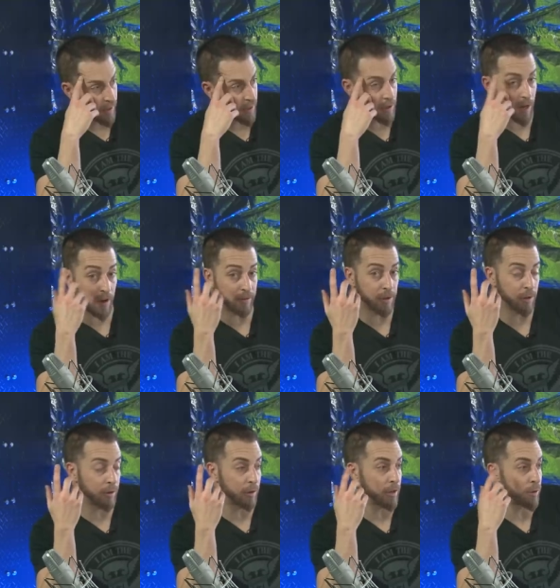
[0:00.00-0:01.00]
So this is
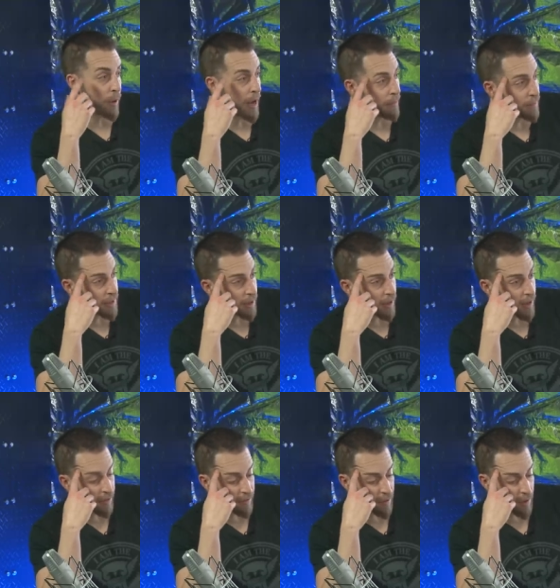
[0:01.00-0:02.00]
Officer Chris Webb,
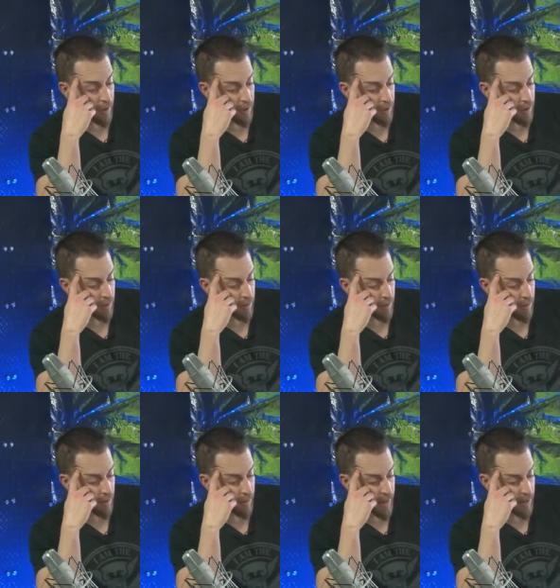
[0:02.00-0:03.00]
still on the force
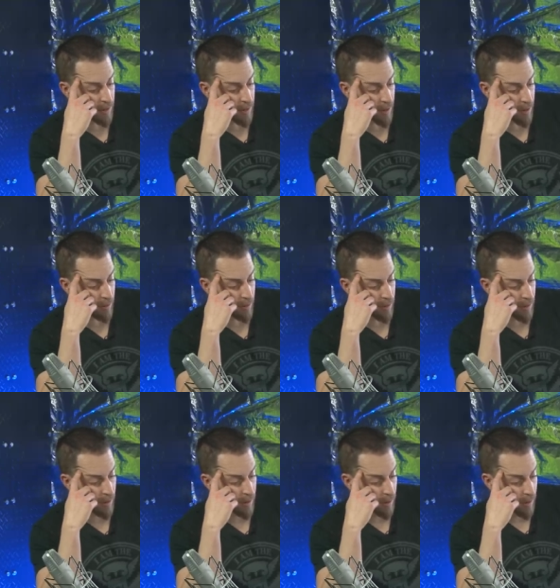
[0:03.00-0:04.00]
in New Mexico,
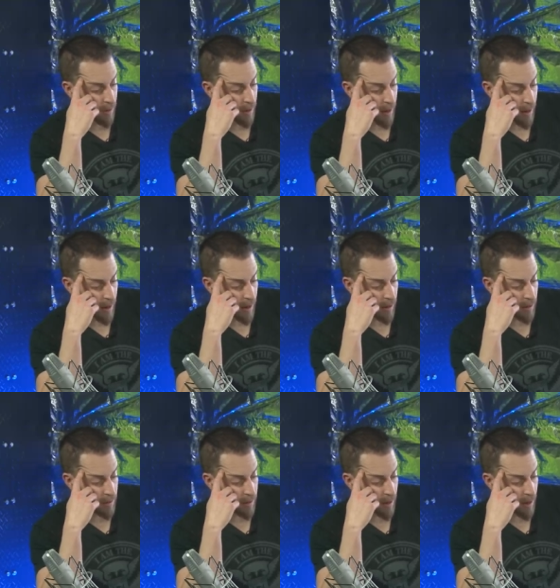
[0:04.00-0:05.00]

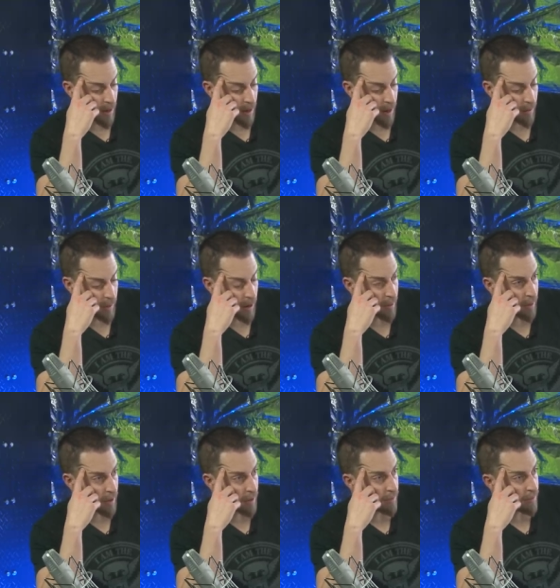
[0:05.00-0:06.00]
and uh, I
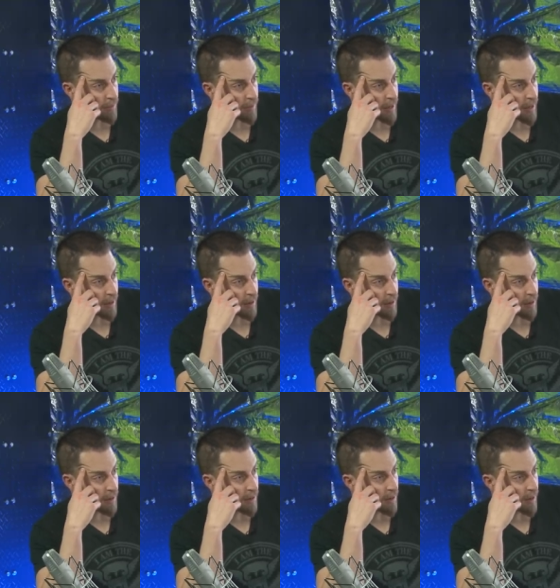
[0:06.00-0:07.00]
would hope that
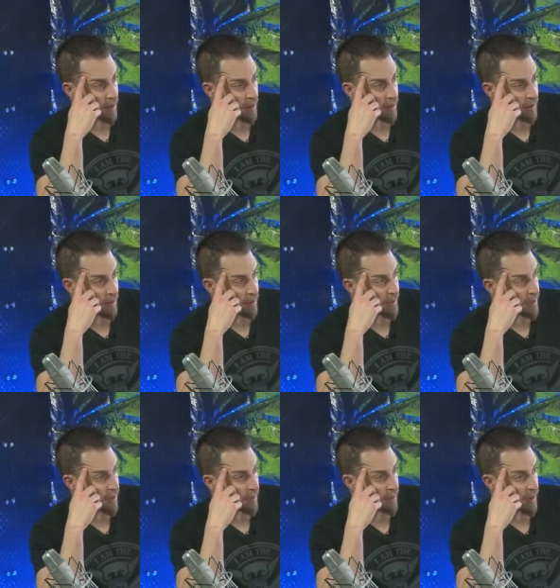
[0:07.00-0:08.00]
you know there
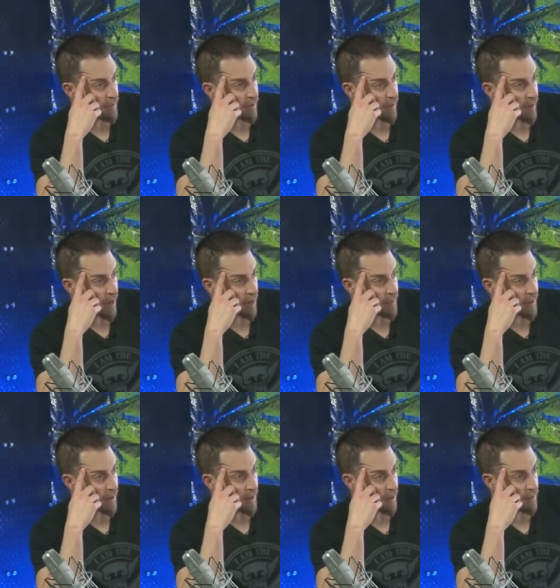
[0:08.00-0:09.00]
would be some level of
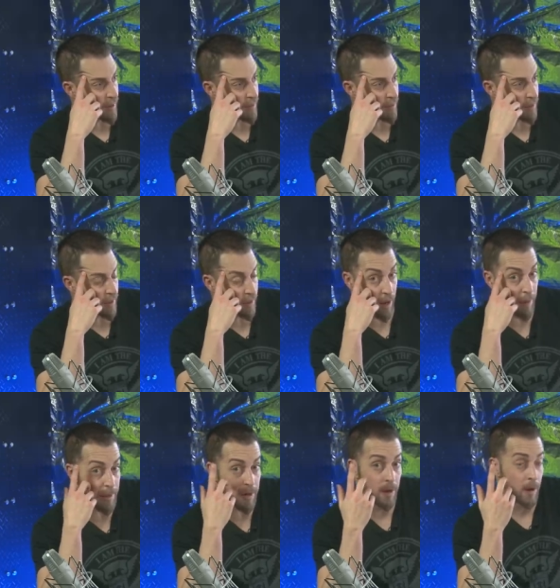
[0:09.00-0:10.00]
accountability that people would.
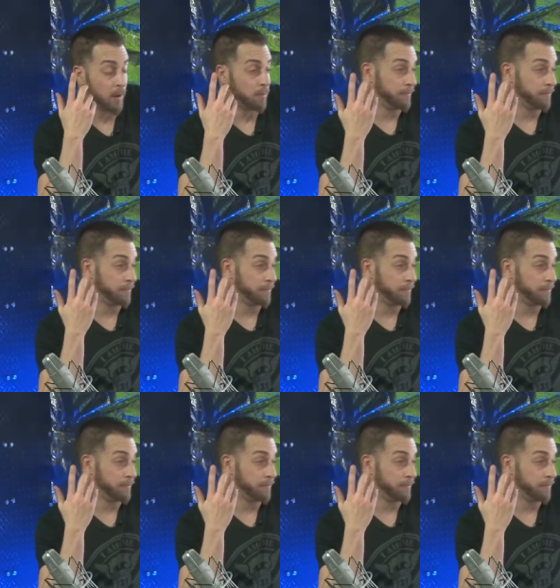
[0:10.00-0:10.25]
I mean,